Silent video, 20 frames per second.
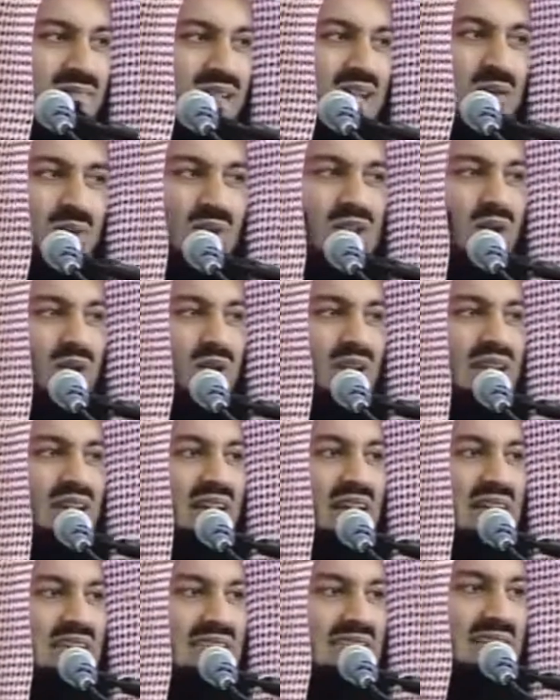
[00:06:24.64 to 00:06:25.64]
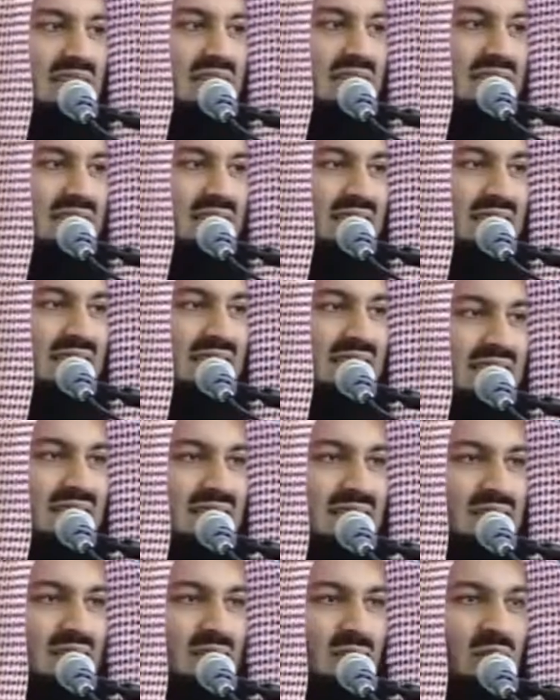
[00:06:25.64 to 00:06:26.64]
And we don't realize that.
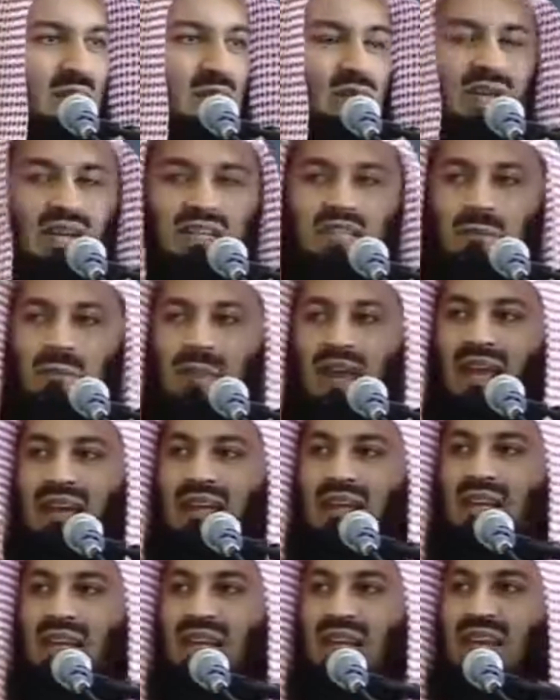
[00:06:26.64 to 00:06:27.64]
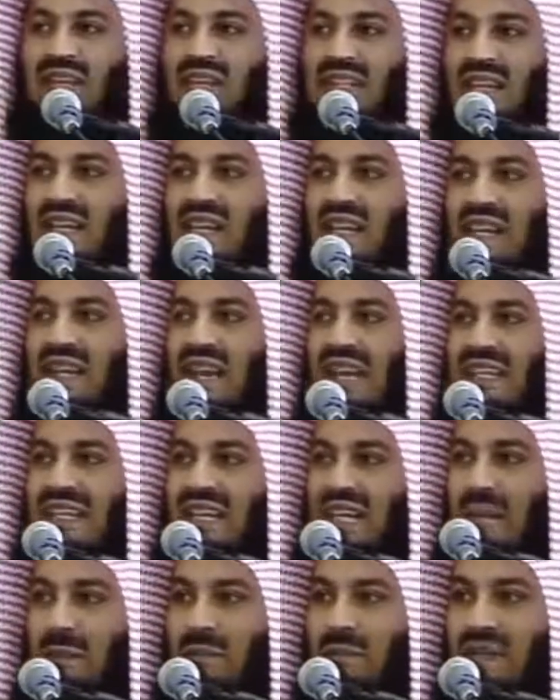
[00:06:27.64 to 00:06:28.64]
We look at a man entering a
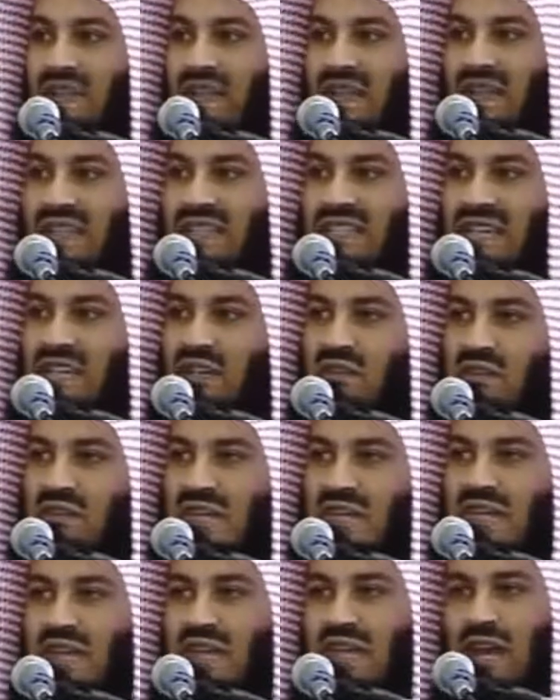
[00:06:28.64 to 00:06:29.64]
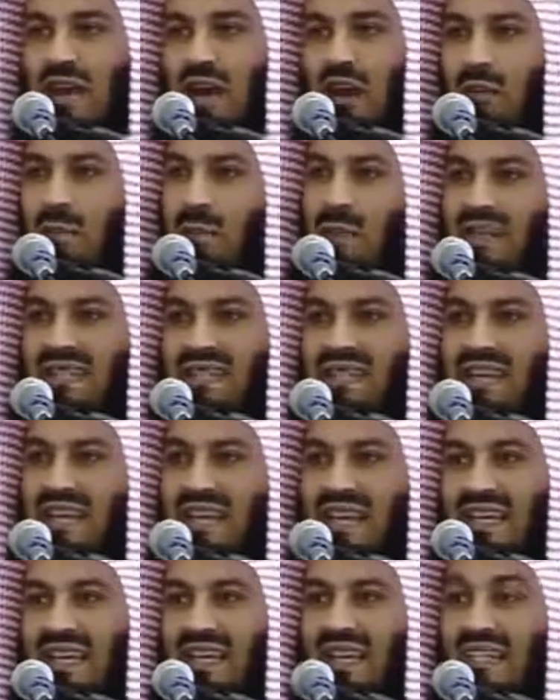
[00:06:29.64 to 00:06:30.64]
nightclub. Instead of thinking, how best
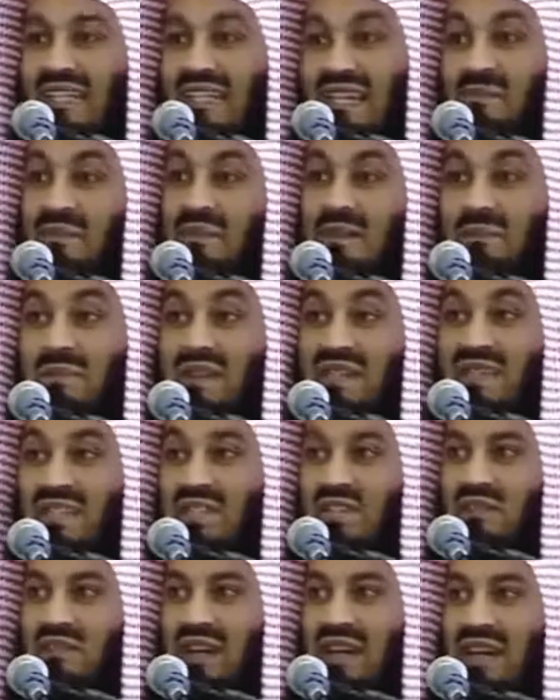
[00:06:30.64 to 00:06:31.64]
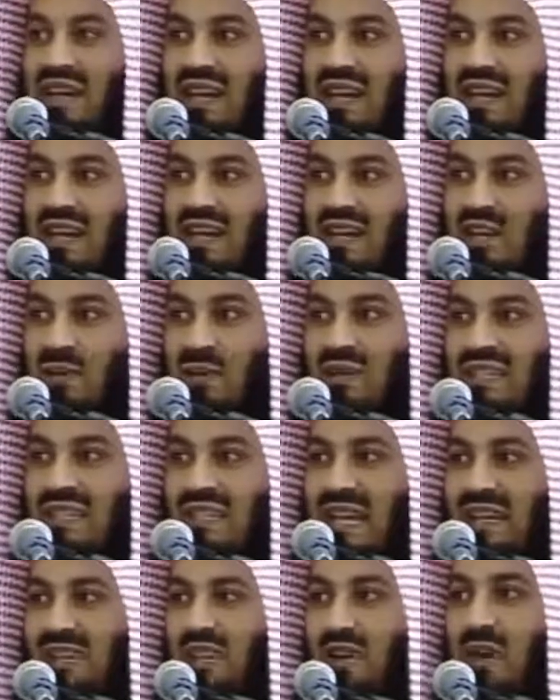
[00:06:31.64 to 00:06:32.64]
can I get him the message of Allah, we
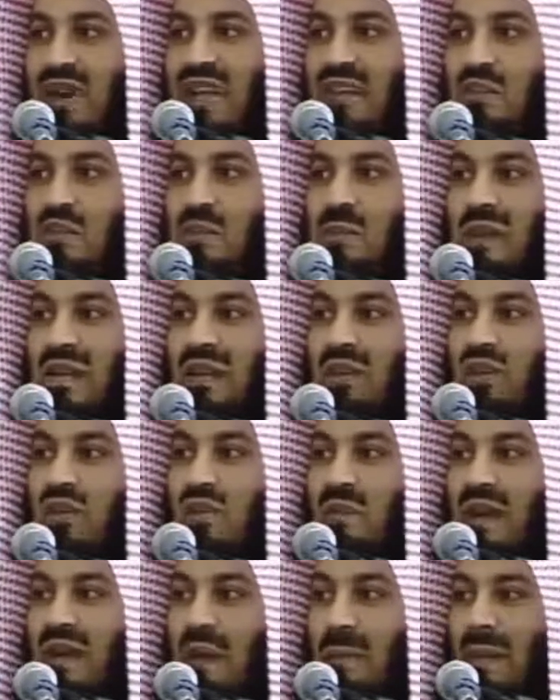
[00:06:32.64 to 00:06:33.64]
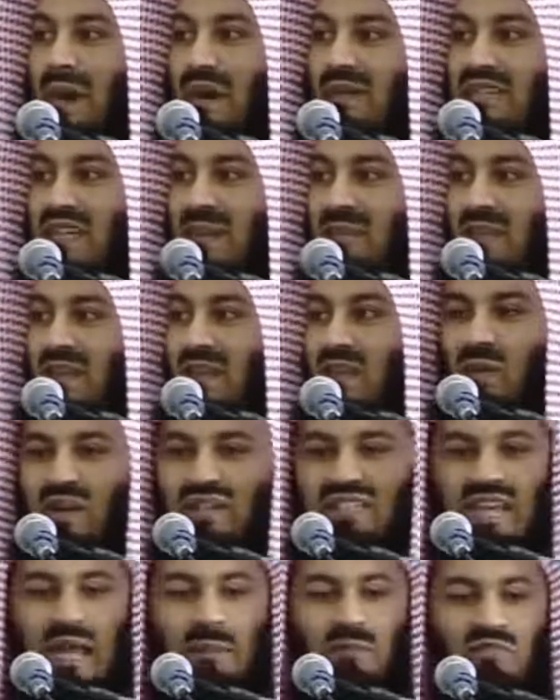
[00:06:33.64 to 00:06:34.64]
start going to spread rumor about him.
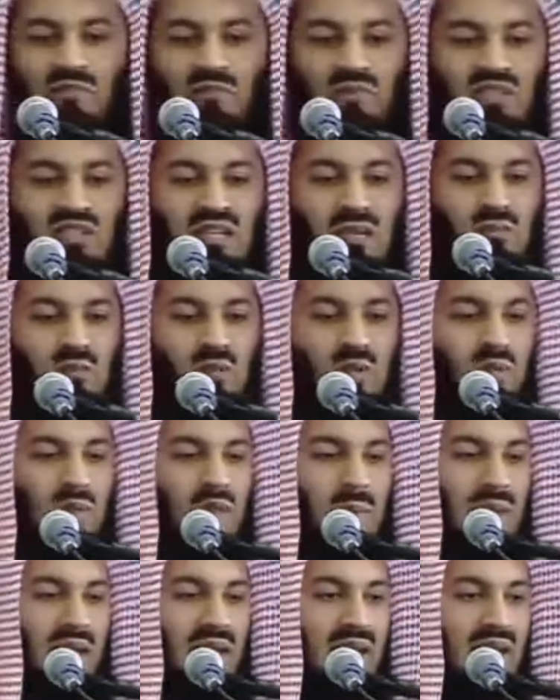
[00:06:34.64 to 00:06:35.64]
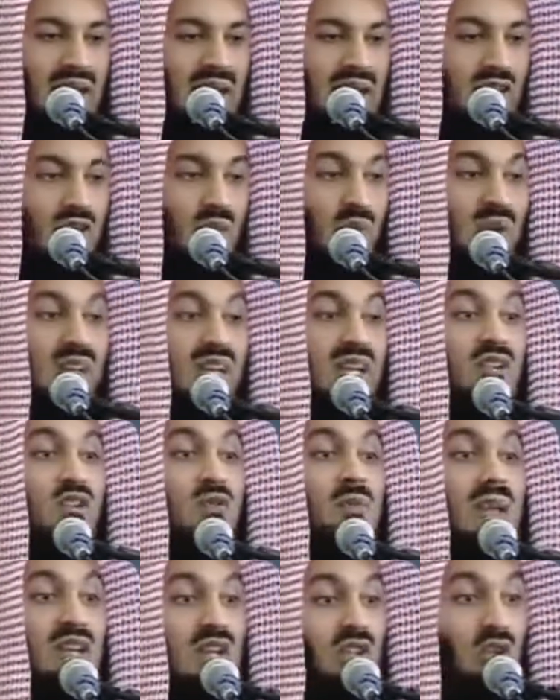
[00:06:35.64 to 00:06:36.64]
What type of Muslims would we be? So we need to
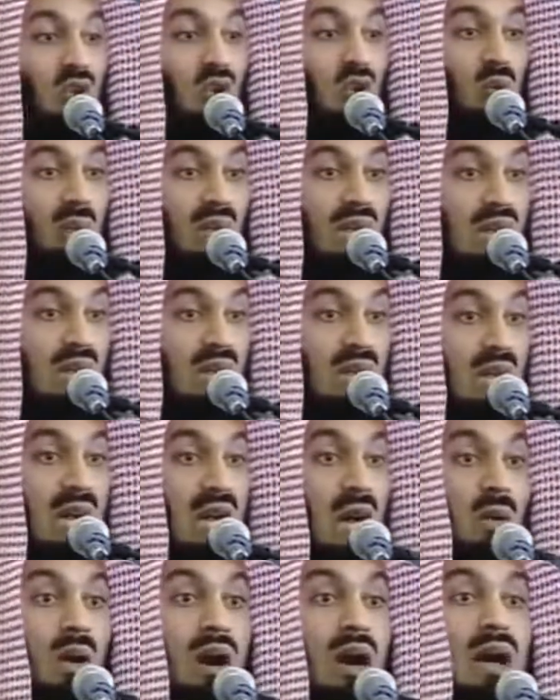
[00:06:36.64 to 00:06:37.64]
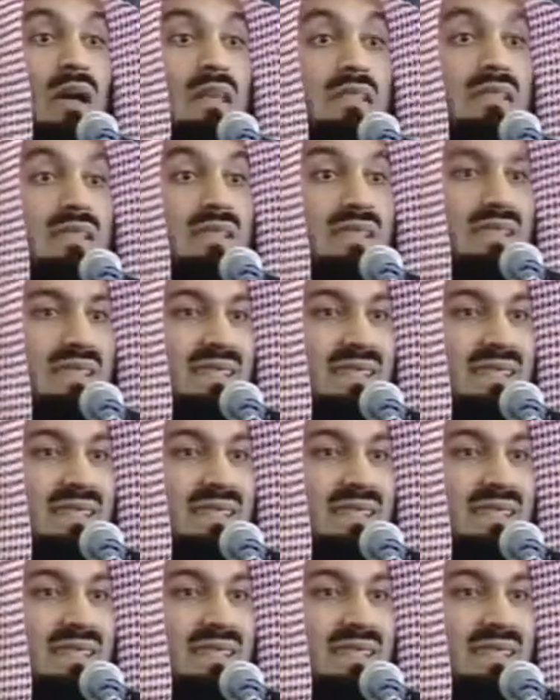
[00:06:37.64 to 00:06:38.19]
make sure we clear our hearts.